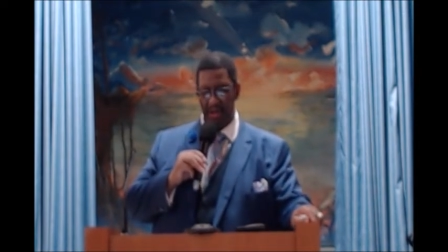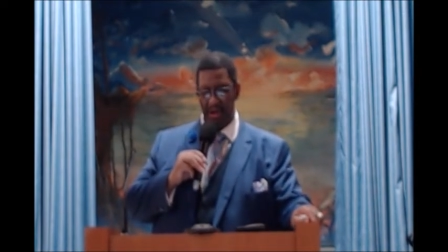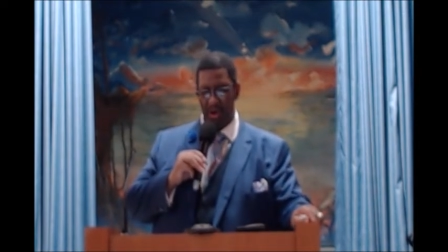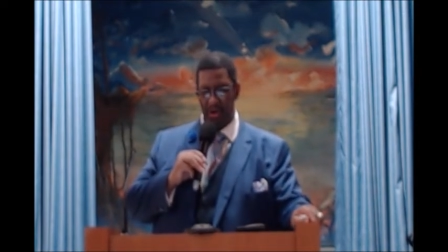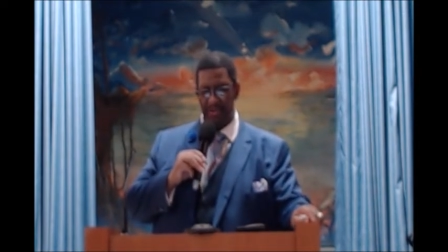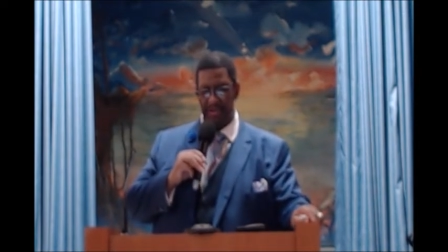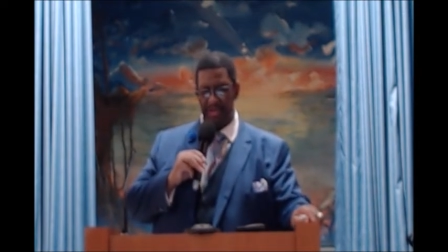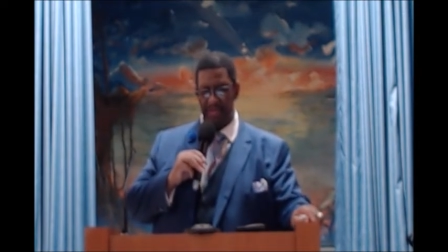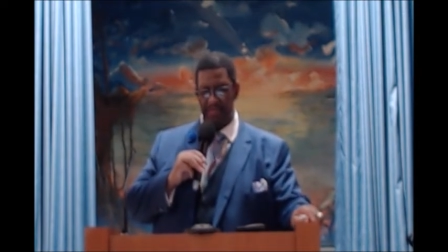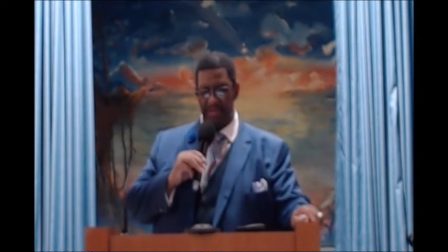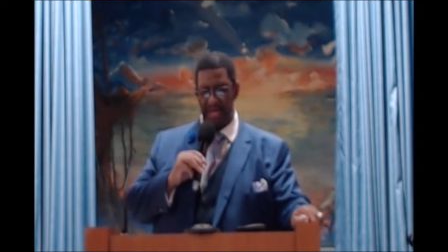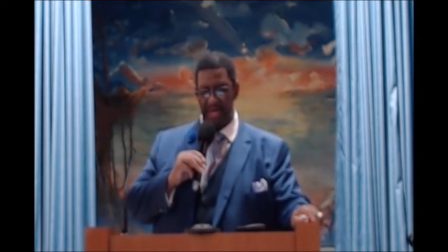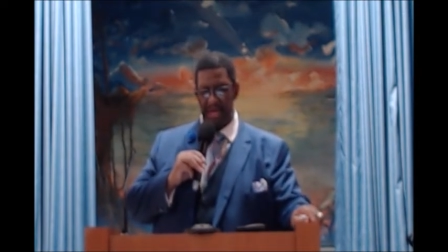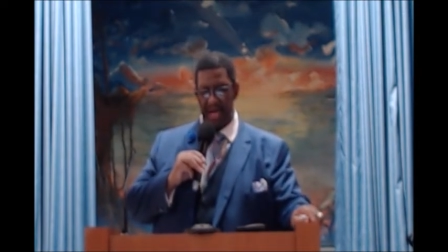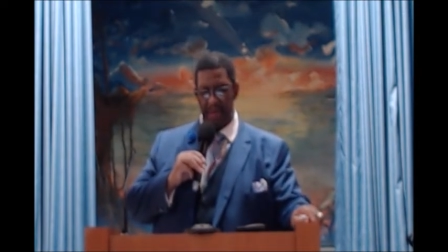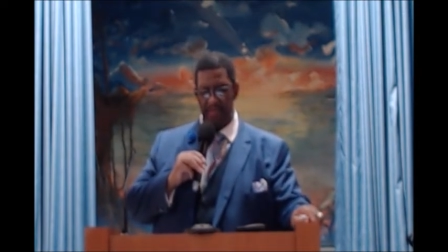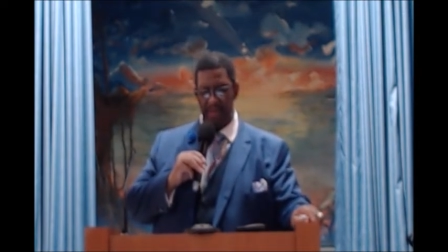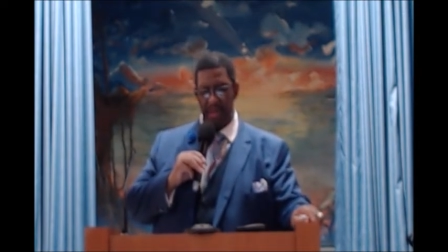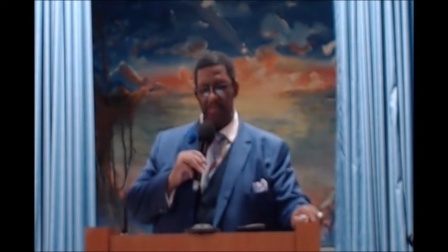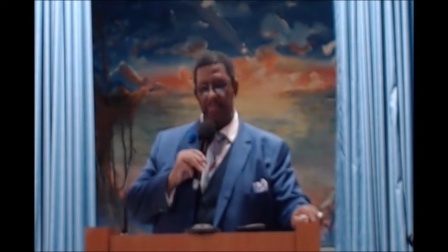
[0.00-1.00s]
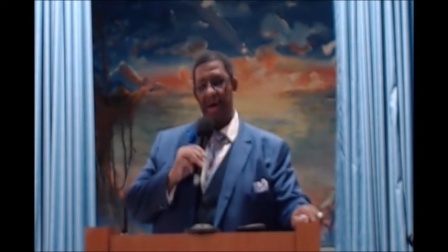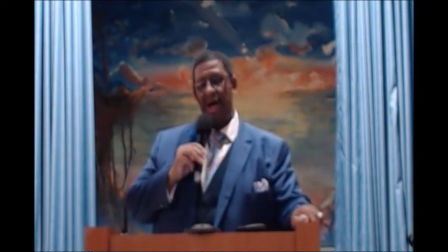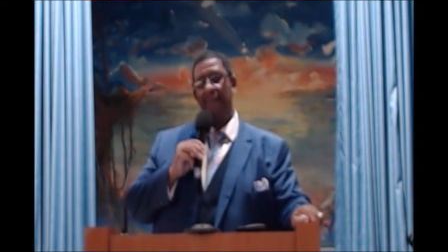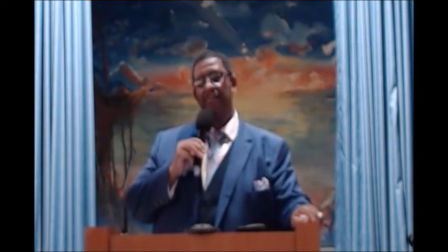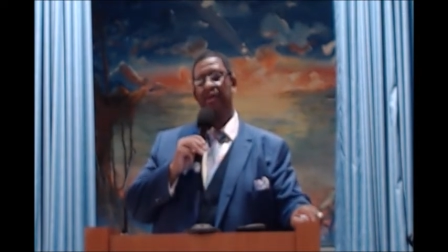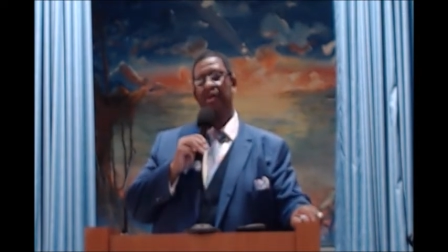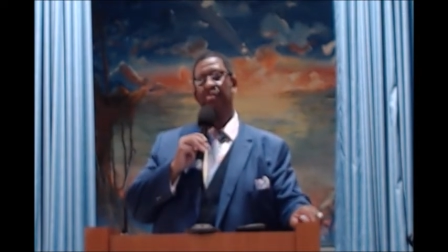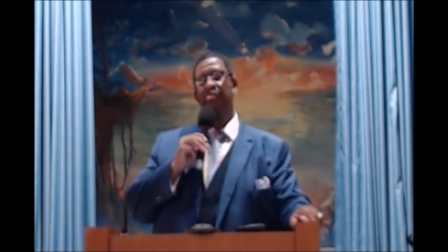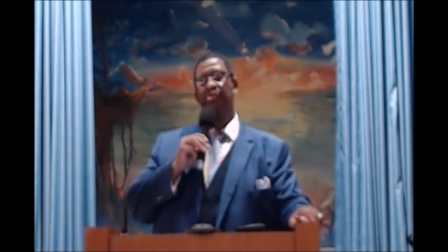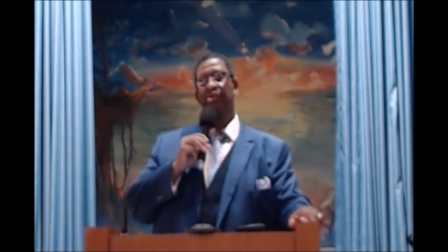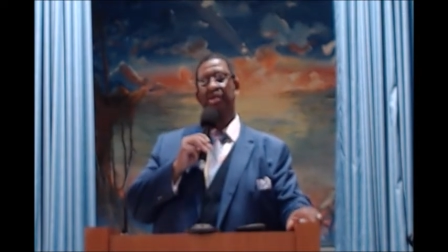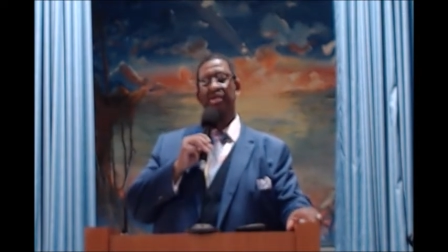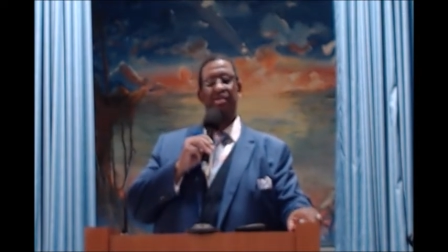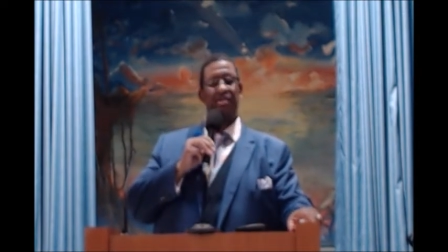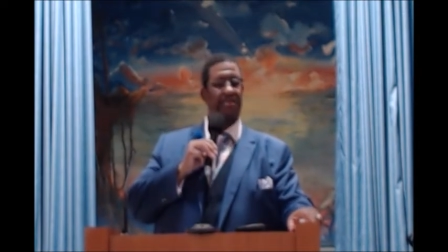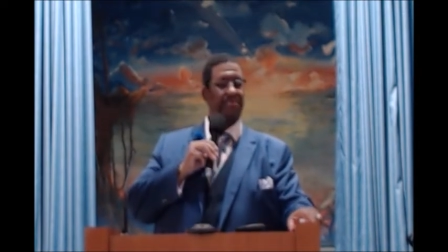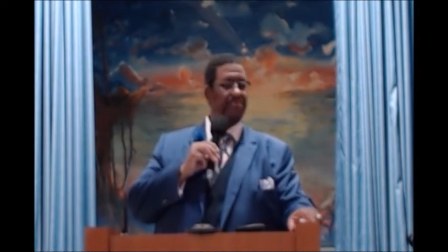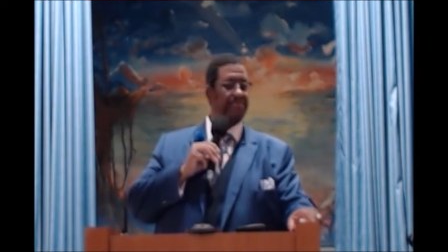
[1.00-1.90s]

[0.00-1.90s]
Oh, this may not be popular preaching,